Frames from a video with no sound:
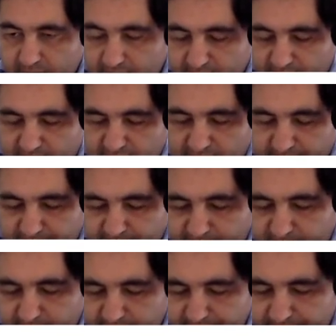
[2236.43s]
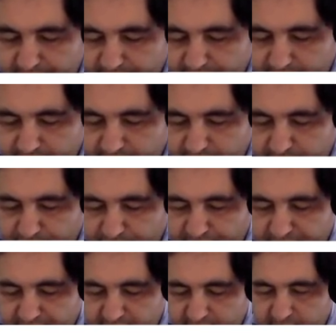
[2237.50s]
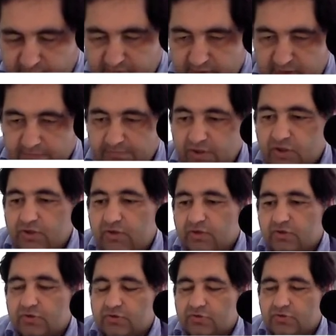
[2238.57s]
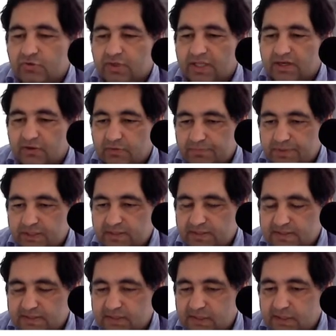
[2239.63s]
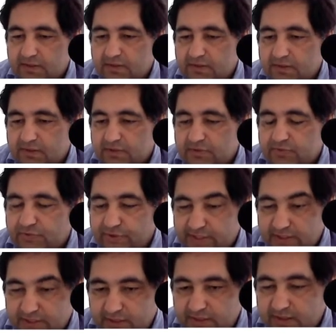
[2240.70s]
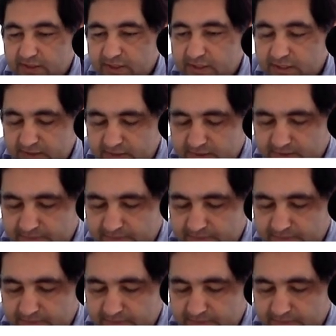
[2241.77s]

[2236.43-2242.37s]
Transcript: the reading, the microcontroller or PLC reading is